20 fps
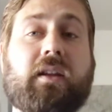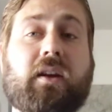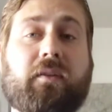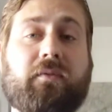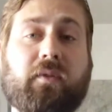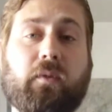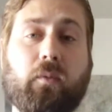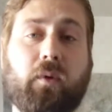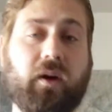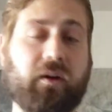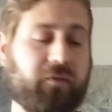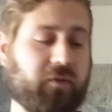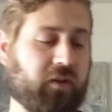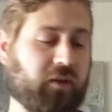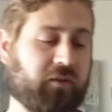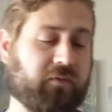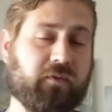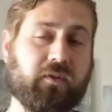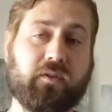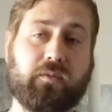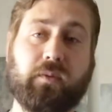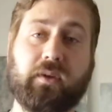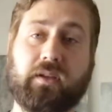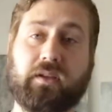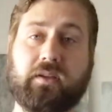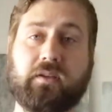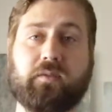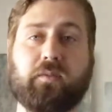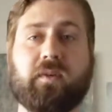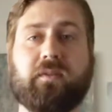Now, if you want for this first week,
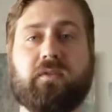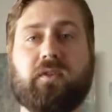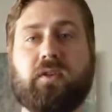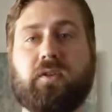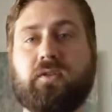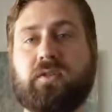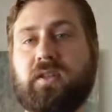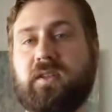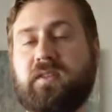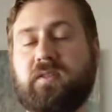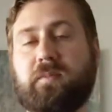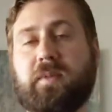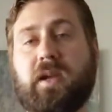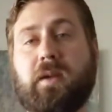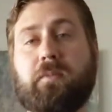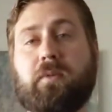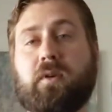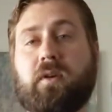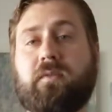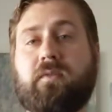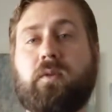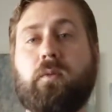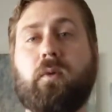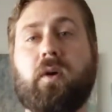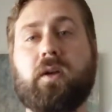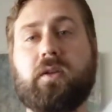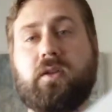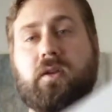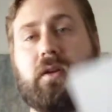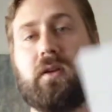because we have 2 sheets of paper, if you
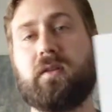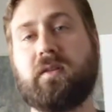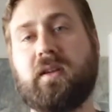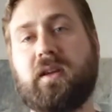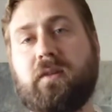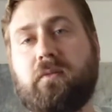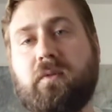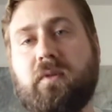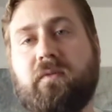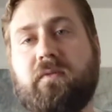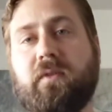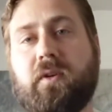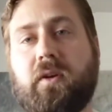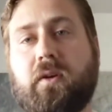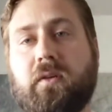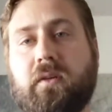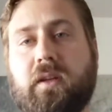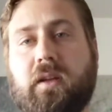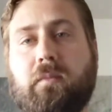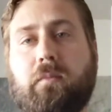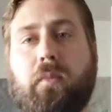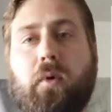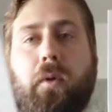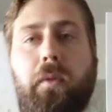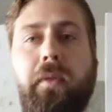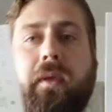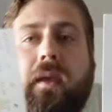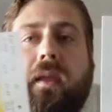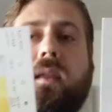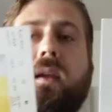want, you could take one photo and get them
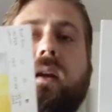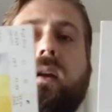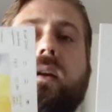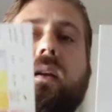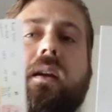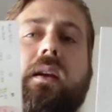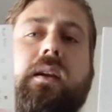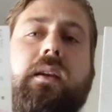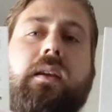both in there.